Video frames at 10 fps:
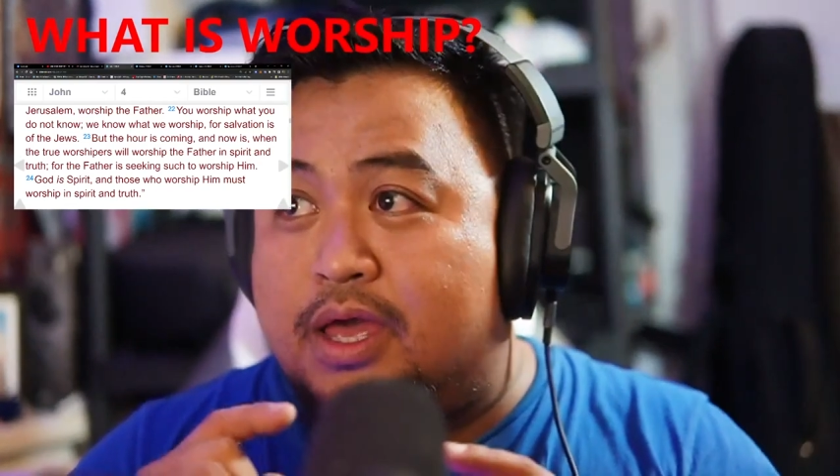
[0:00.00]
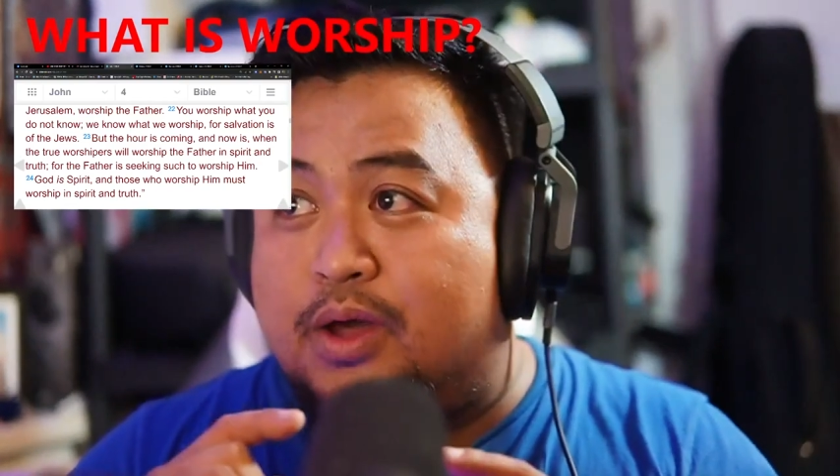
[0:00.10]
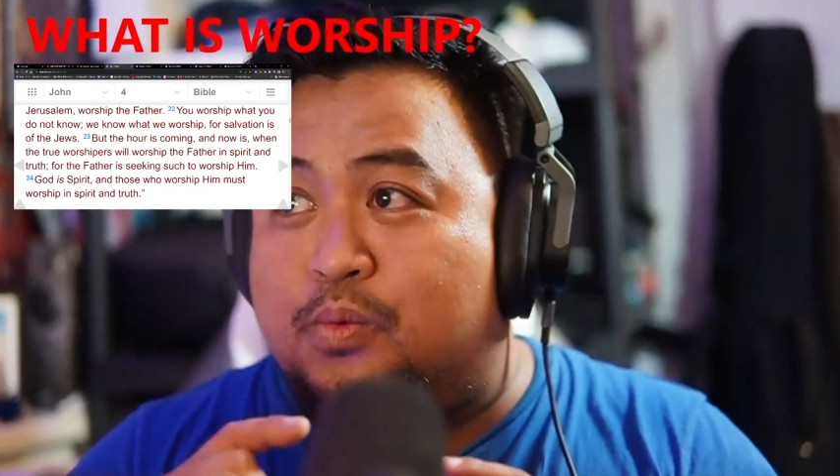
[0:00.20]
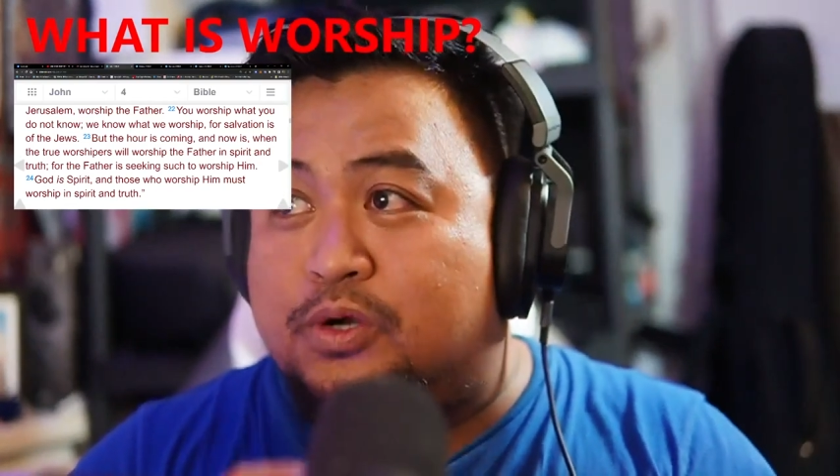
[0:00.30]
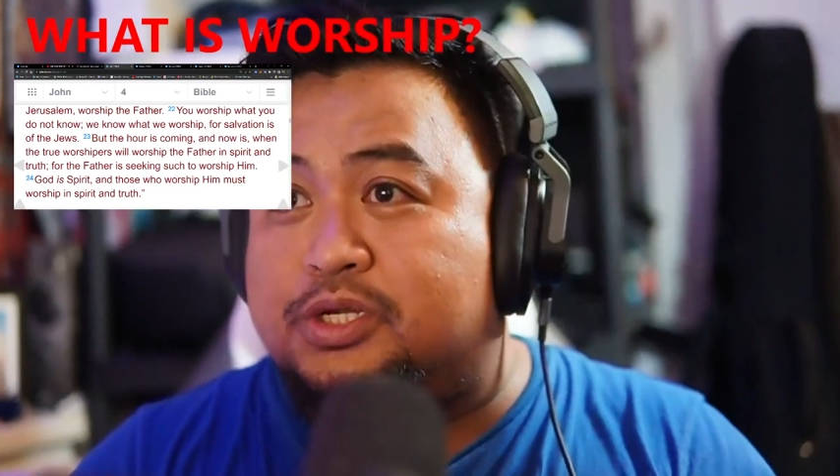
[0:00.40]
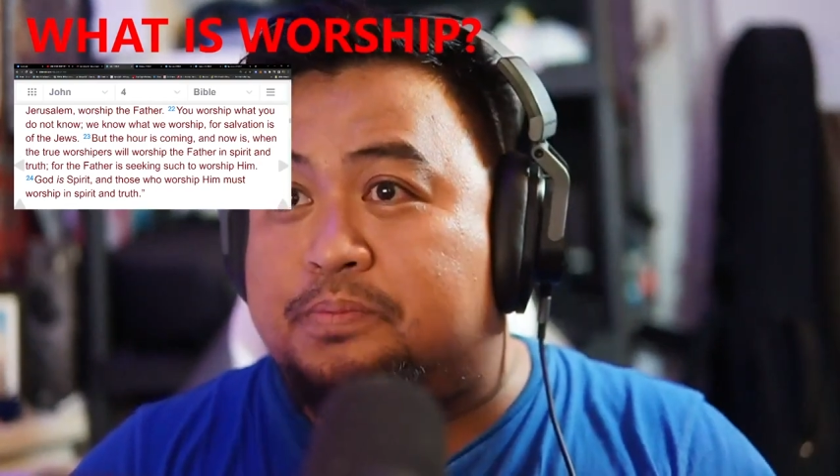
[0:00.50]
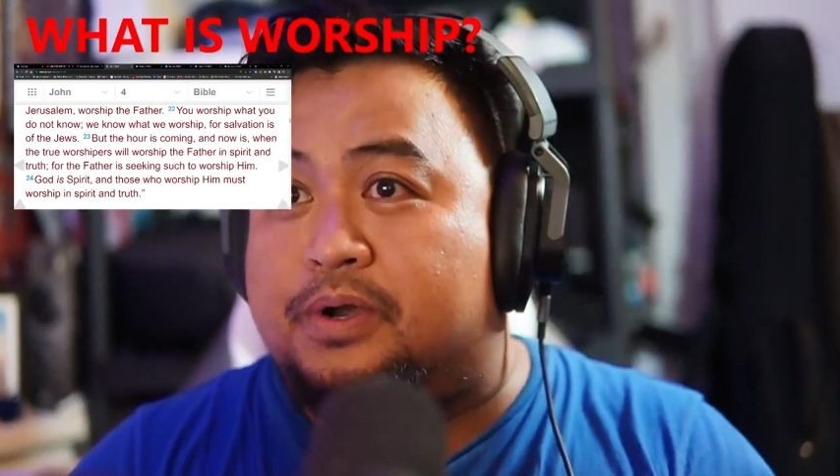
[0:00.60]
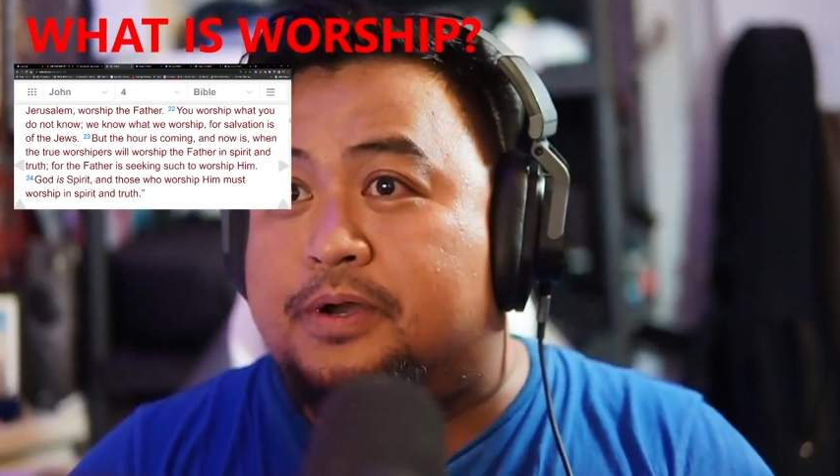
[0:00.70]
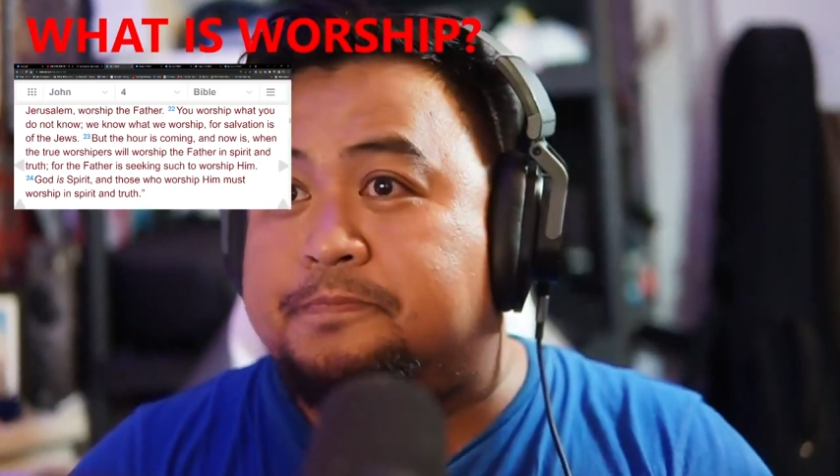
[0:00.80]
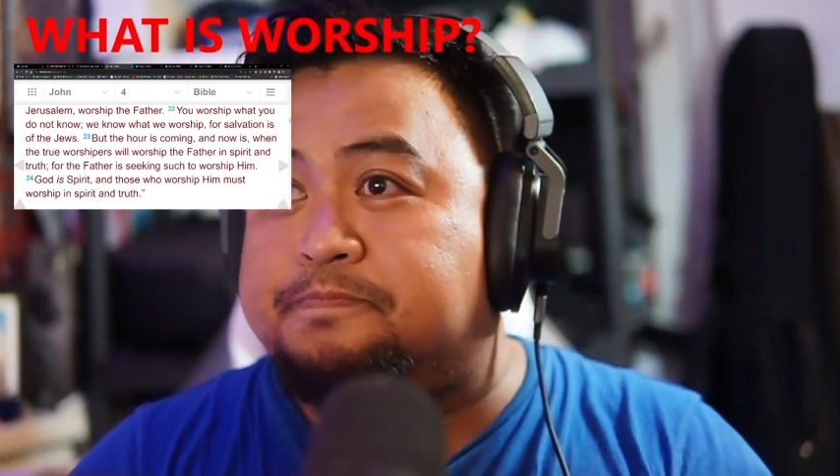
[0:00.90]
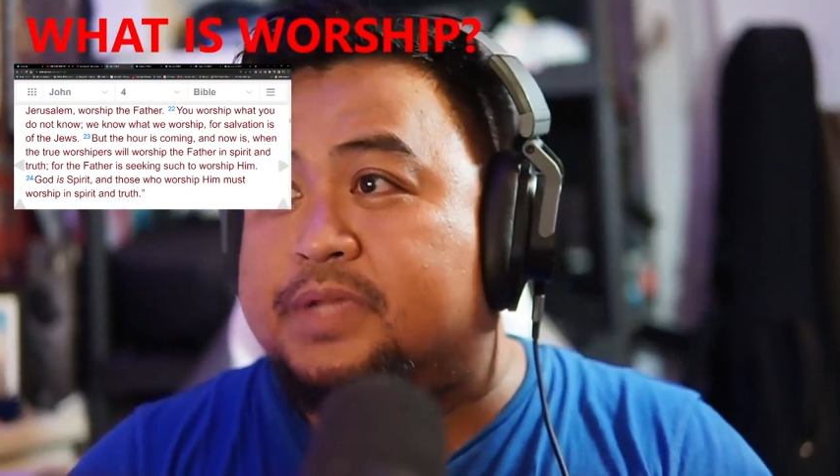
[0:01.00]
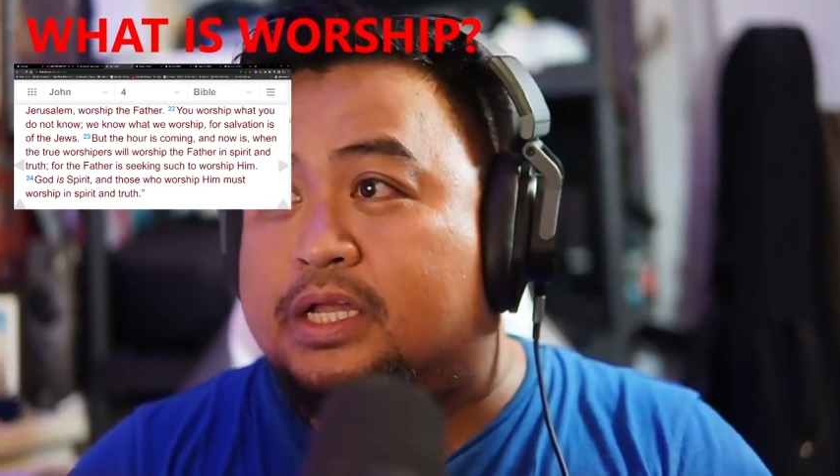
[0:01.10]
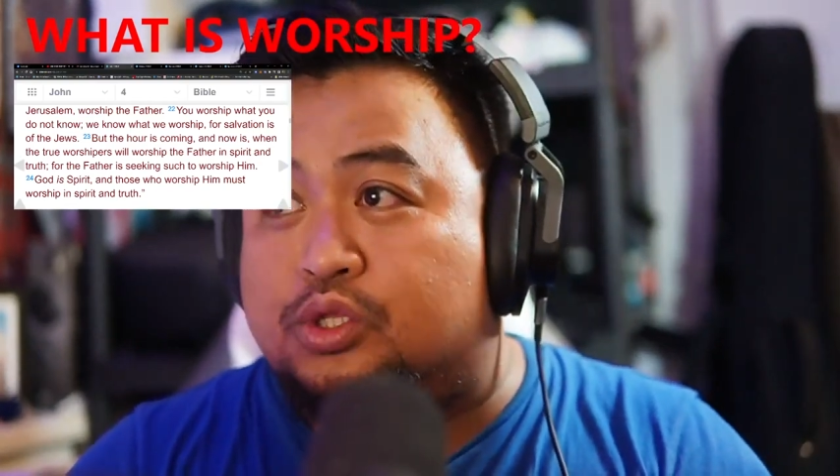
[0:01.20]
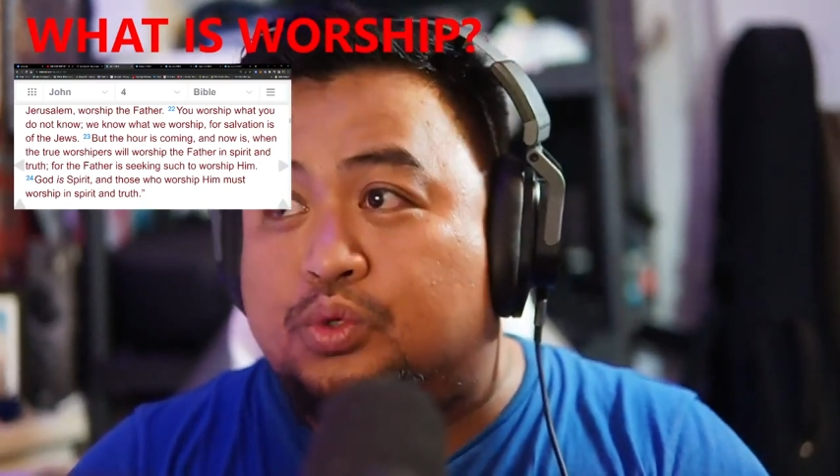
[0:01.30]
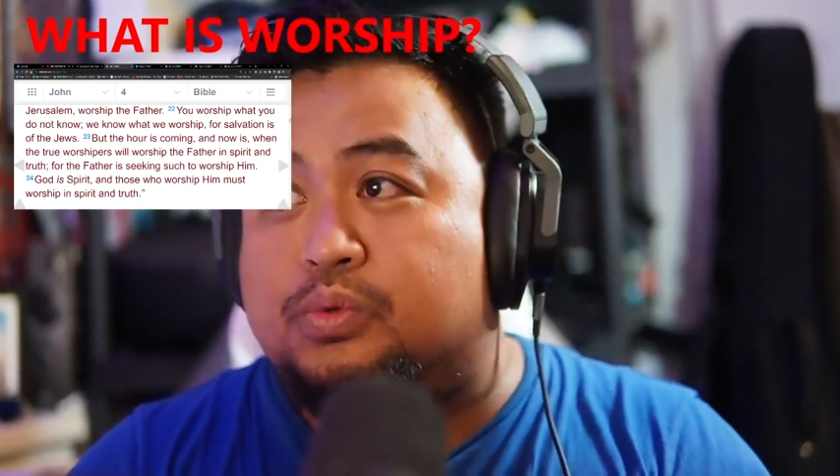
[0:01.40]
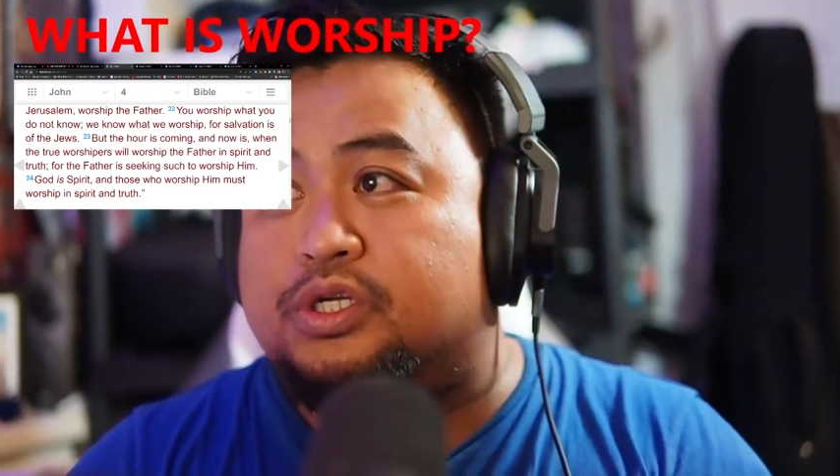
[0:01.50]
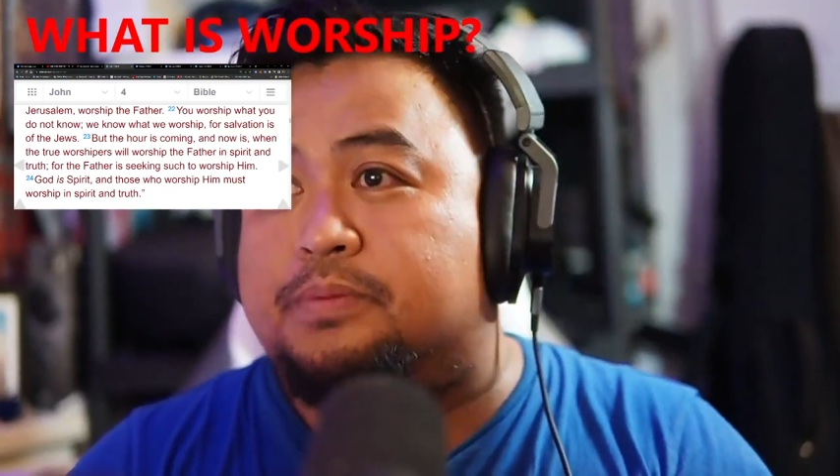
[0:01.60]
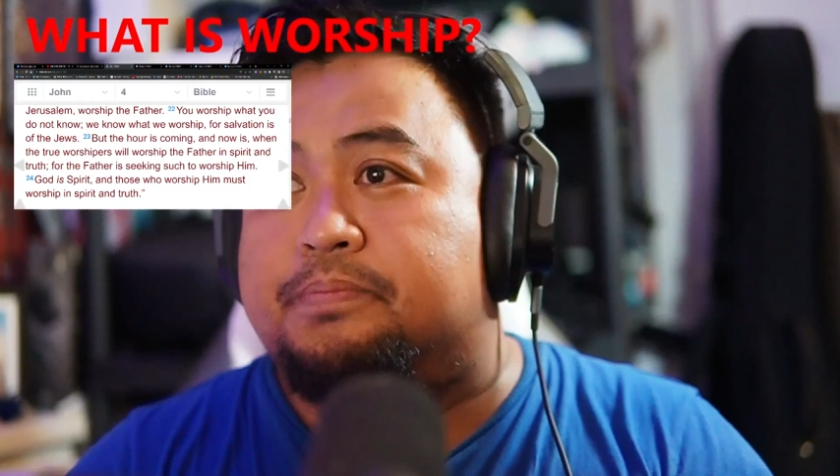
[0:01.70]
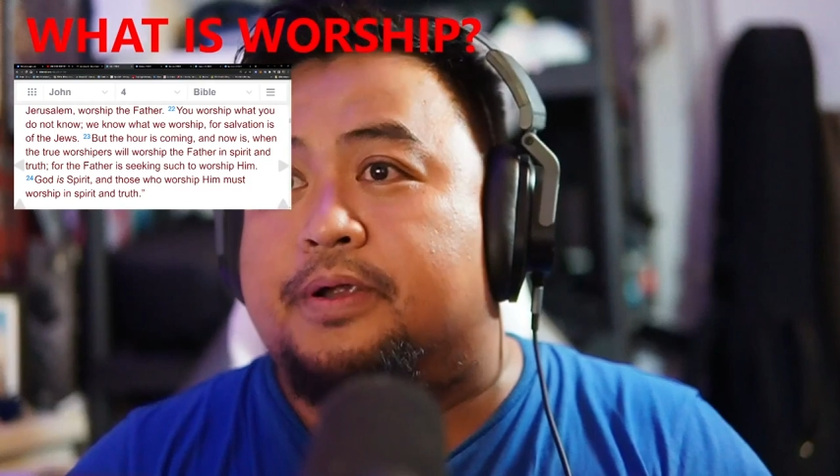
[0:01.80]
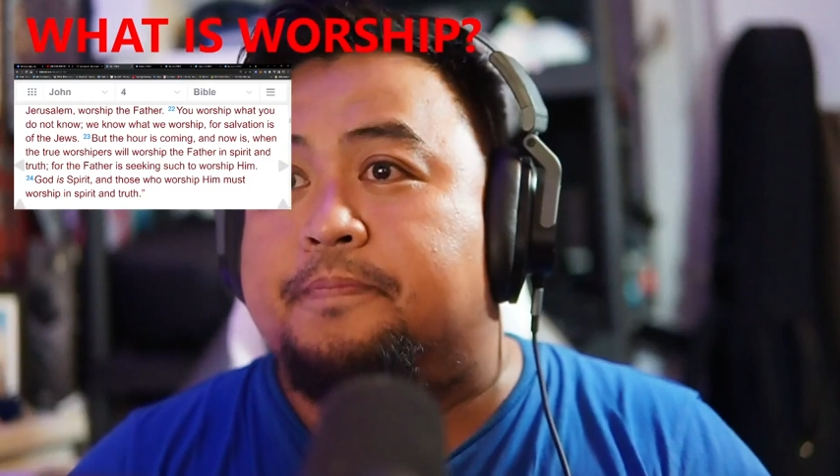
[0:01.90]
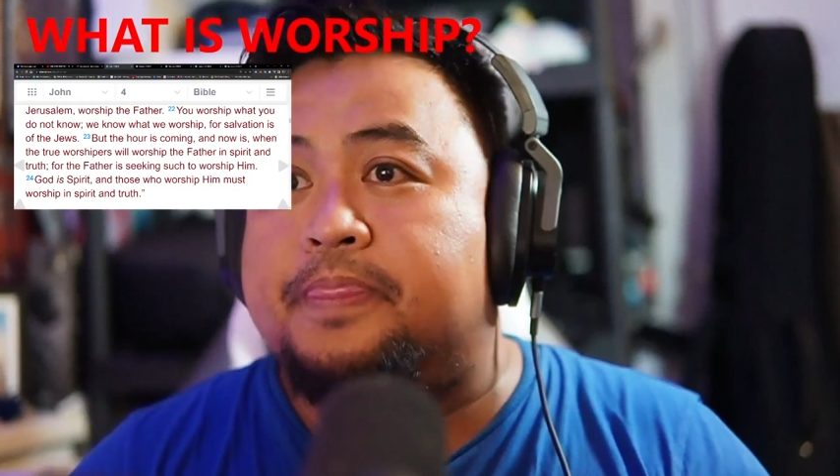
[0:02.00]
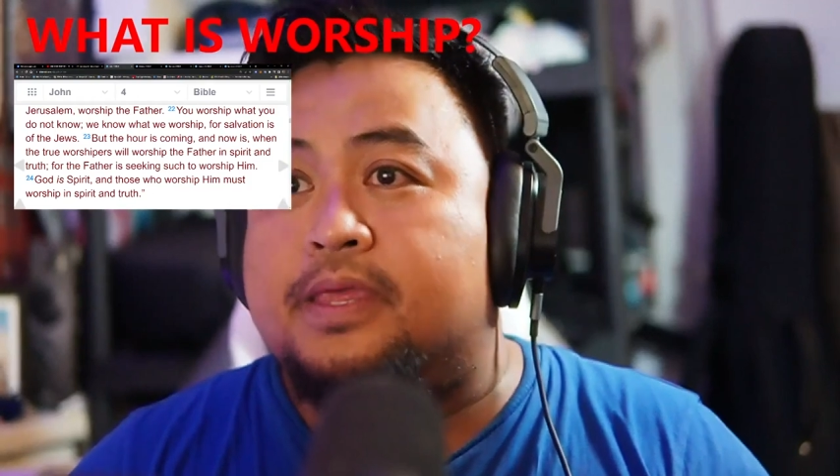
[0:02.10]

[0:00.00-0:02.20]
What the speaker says: a worshiper, a true worshiper.